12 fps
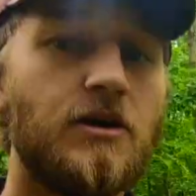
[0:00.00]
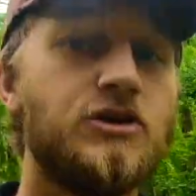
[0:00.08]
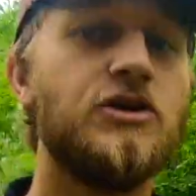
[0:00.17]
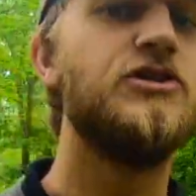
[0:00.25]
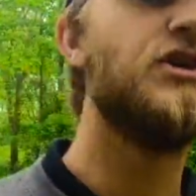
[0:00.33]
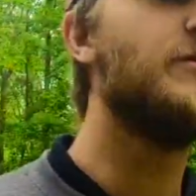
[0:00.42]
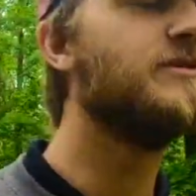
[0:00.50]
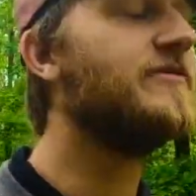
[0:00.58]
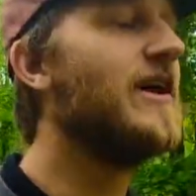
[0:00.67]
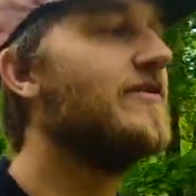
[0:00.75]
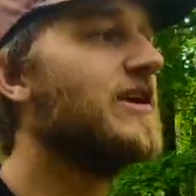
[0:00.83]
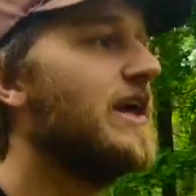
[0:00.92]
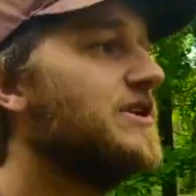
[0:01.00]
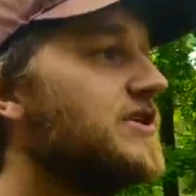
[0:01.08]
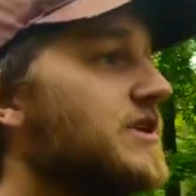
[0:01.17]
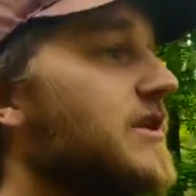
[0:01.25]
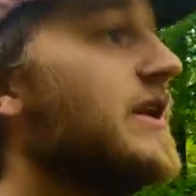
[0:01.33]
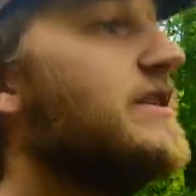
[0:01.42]
So in terms of
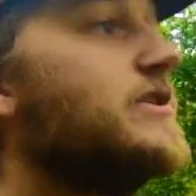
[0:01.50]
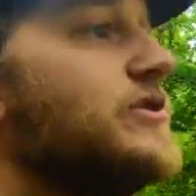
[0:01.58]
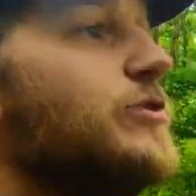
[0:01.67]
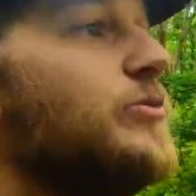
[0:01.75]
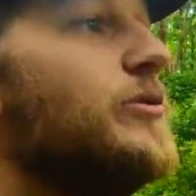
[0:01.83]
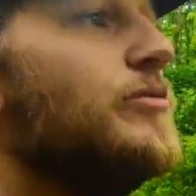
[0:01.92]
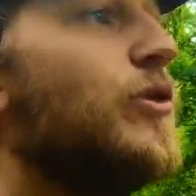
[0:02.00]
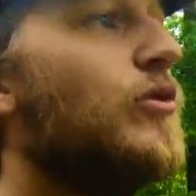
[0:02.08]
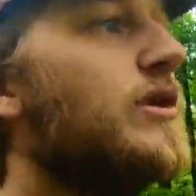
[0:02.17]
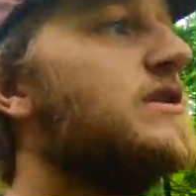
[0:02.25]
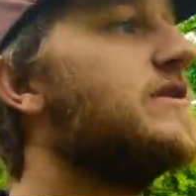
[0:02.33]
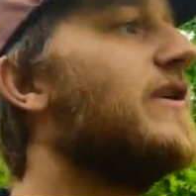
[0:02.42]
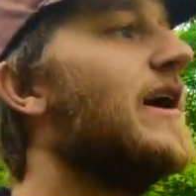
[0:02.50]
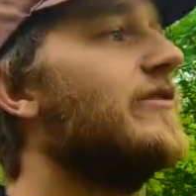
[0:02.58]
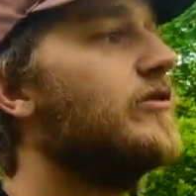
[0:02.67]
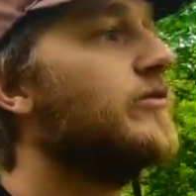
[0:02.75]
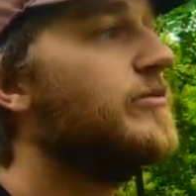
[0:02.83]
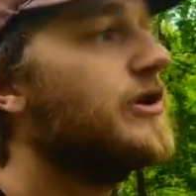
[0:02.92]
navigation, it's super important in
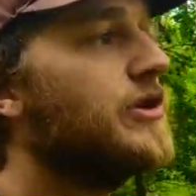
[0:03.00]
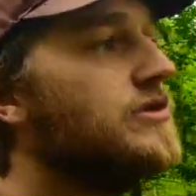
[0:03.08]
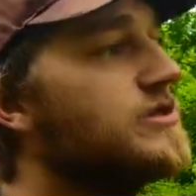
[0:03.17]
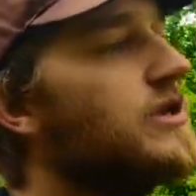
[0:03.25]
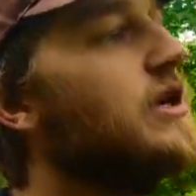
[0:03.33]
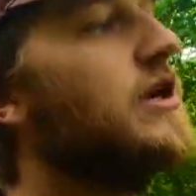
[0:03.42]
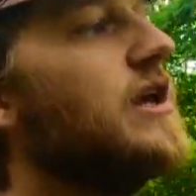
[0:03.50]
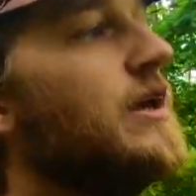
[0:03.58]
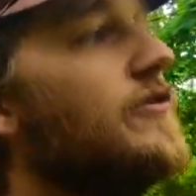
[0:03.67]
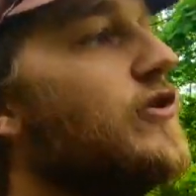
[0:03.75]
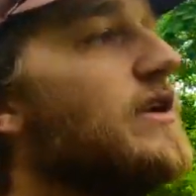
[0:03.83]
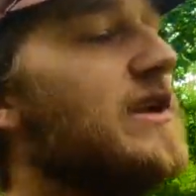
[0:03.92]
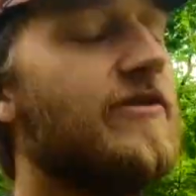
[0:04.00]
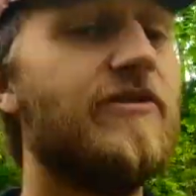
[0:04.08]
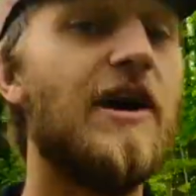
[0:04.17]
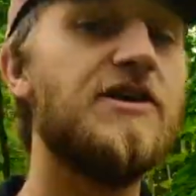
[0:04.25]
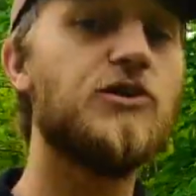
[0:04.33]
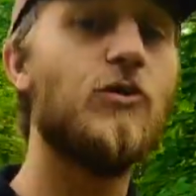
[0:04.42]
survival because if you need to
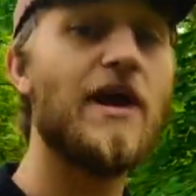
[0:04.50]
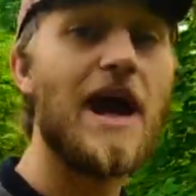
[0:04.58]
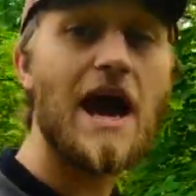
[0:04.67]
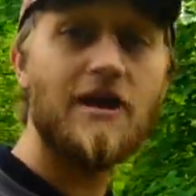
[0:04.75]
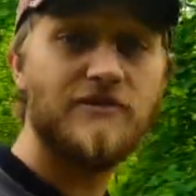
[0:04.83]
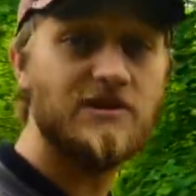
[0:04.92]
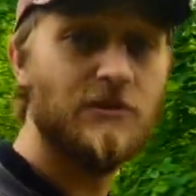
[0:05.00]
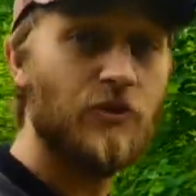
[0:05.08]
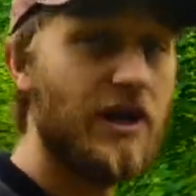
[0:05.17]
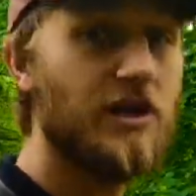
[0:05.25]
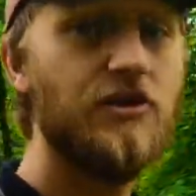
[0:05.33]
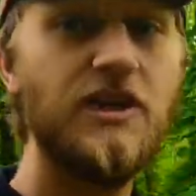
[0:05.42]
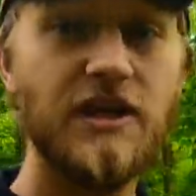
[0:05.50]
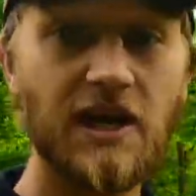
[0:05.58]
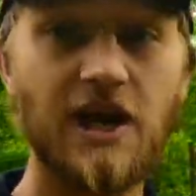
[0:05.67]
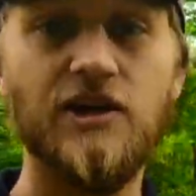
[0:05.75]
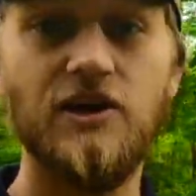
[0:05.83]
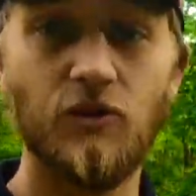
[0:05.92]
find your way out of somewhere, you need to
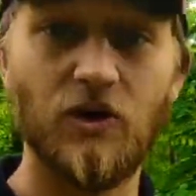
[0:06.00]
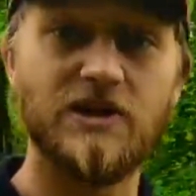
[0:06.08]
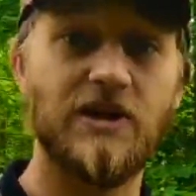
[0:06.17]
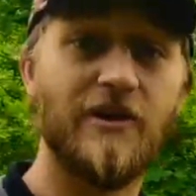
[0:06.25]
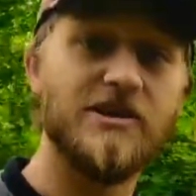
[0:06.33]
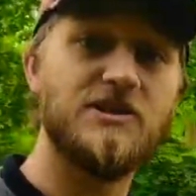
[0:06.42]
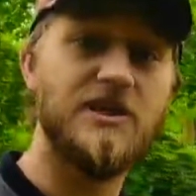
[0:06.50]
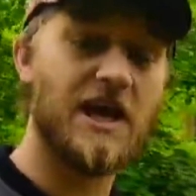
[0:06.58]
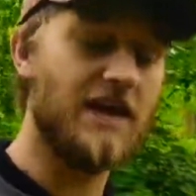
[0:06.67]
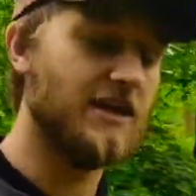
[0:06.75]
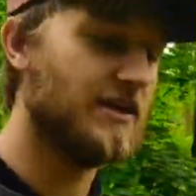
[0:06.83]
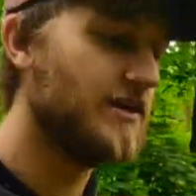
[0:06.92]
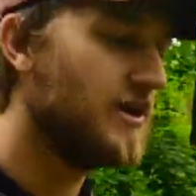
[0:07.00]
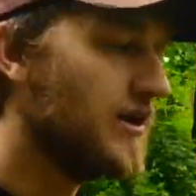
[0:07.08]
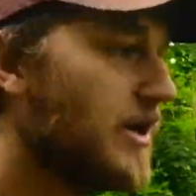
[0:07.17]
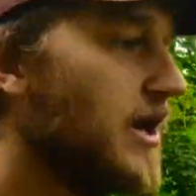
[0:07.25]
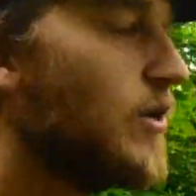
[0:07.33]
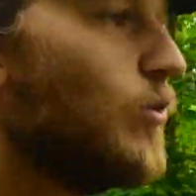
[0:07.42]
kind of know what direction to head in.
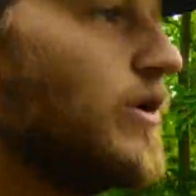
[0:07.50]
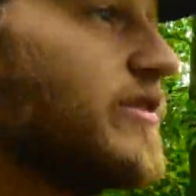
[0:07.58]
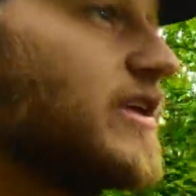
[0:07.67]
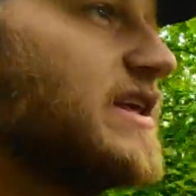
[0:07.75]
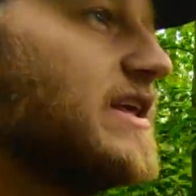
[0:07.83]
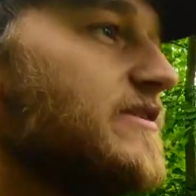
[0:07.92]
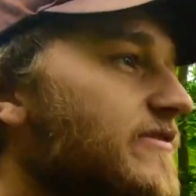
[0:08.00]
One of the key